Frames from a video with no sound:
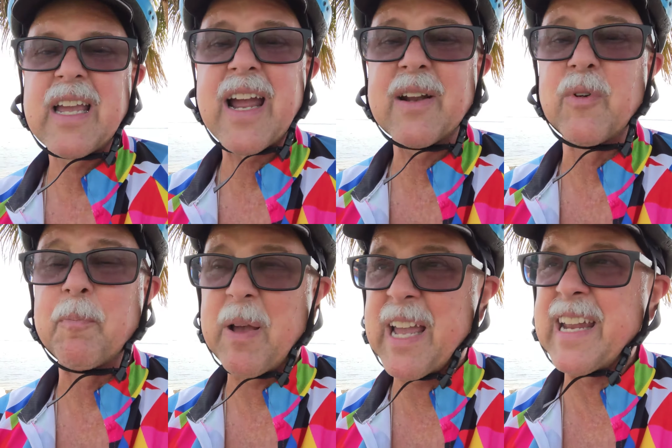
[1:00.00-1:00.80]
kind of a
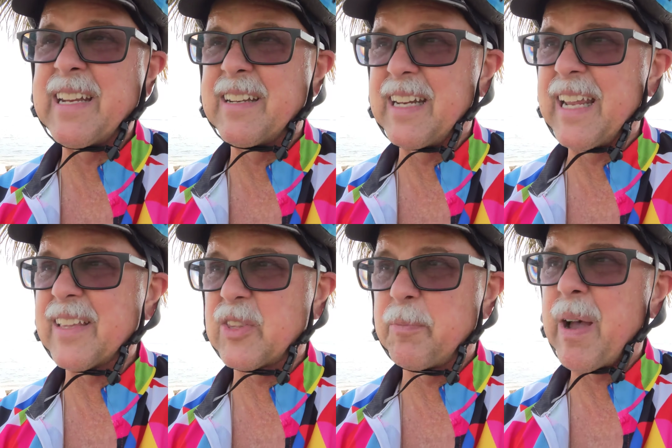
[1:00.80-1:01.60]
pain to
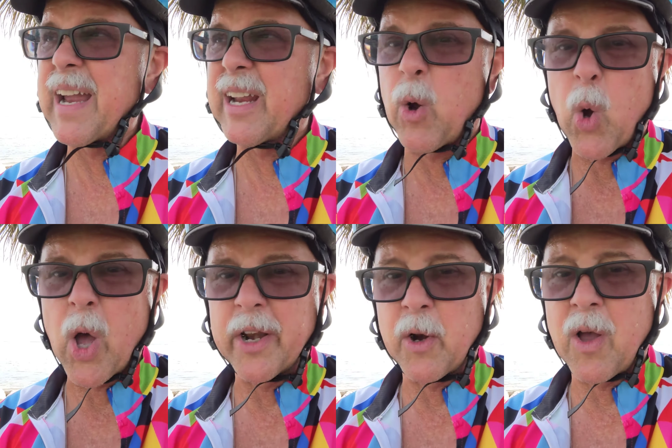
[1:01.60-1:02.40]
get the bike
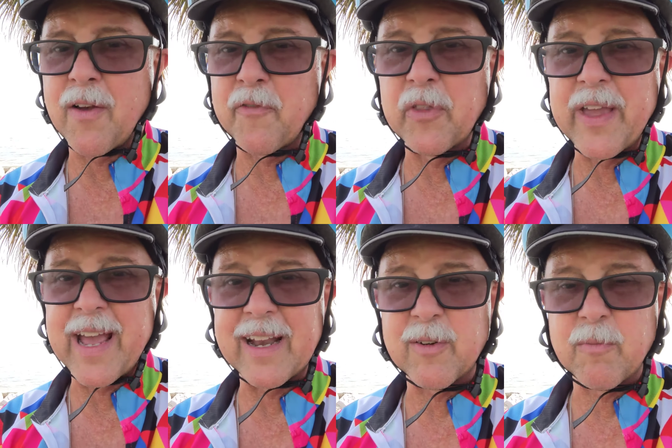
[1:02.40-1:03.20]
on and off of
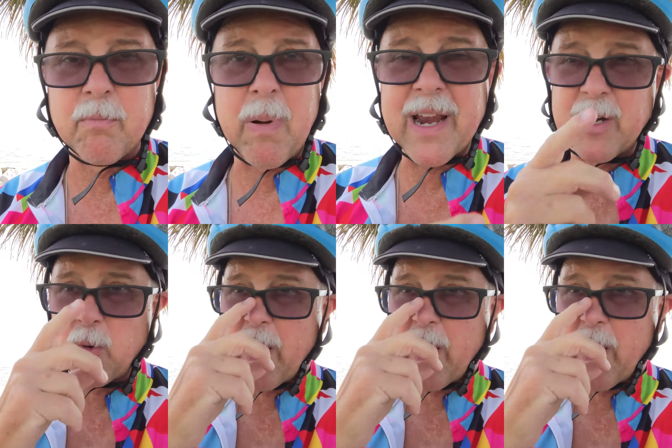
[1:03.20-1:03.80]
that bike